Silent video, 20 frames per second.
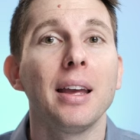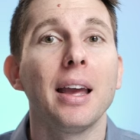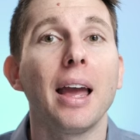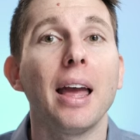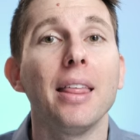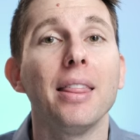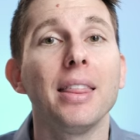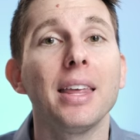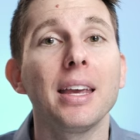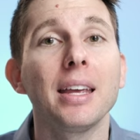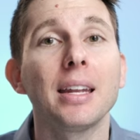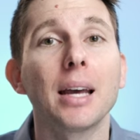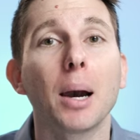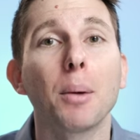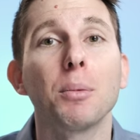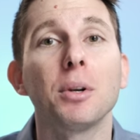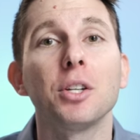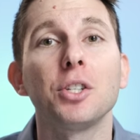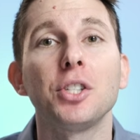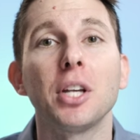And then
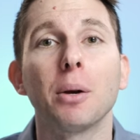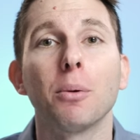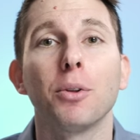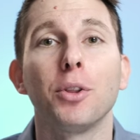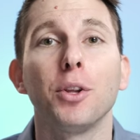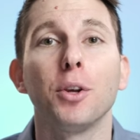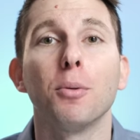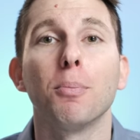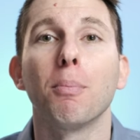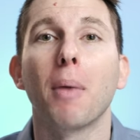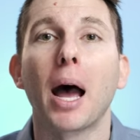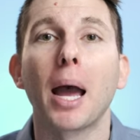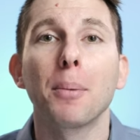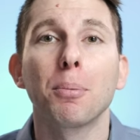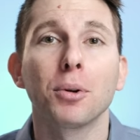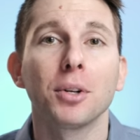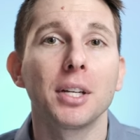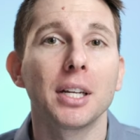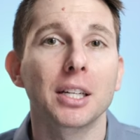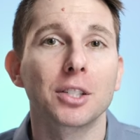I'm gonna share with you my
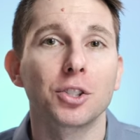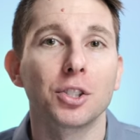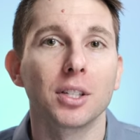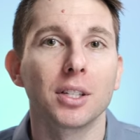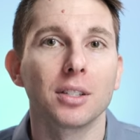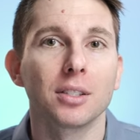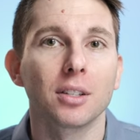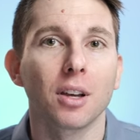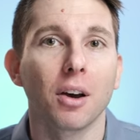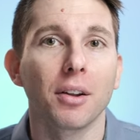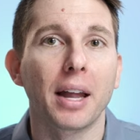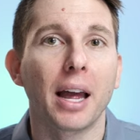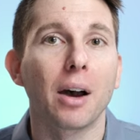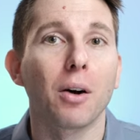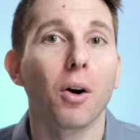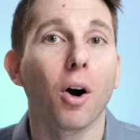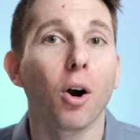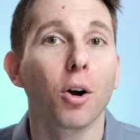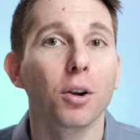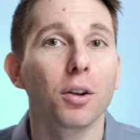predictions on
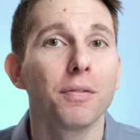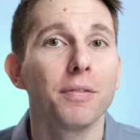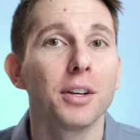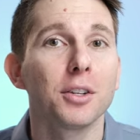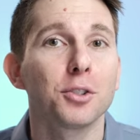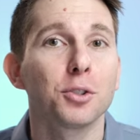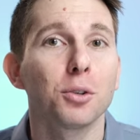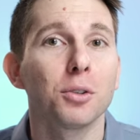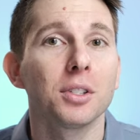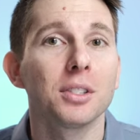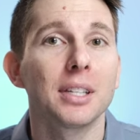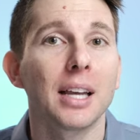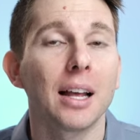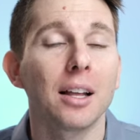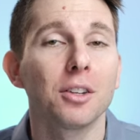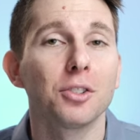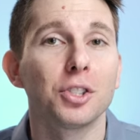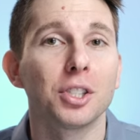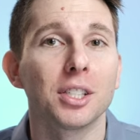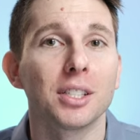how artificial
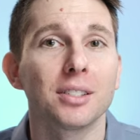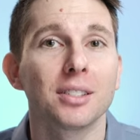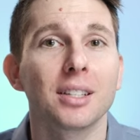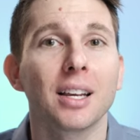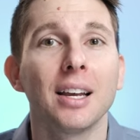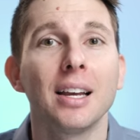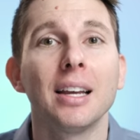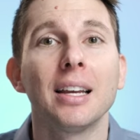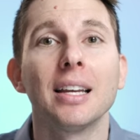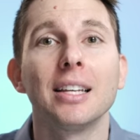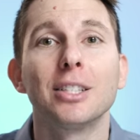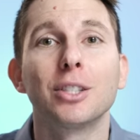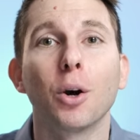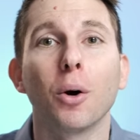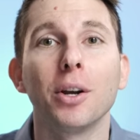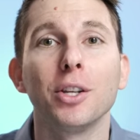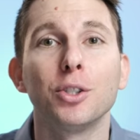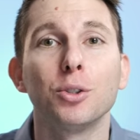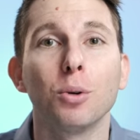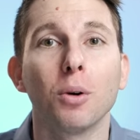intelligence is
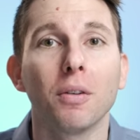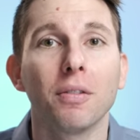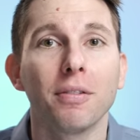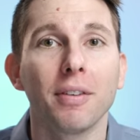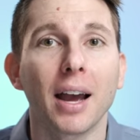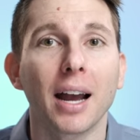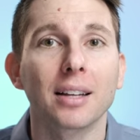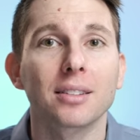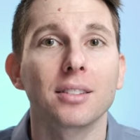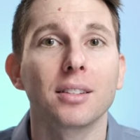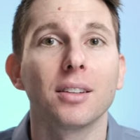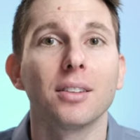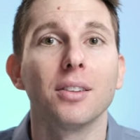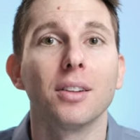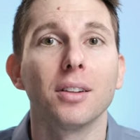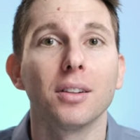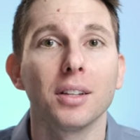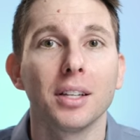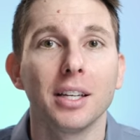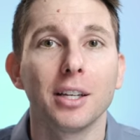going to affect
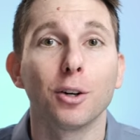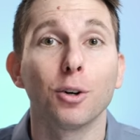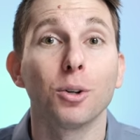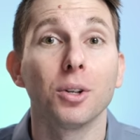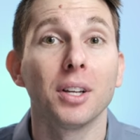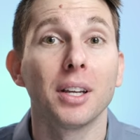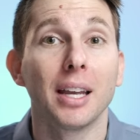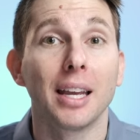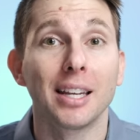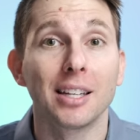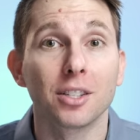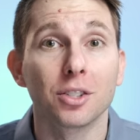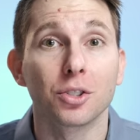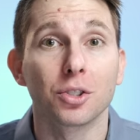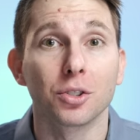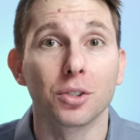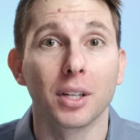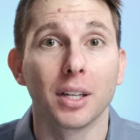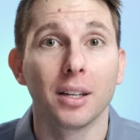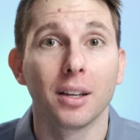the legal
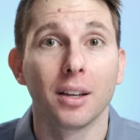industry.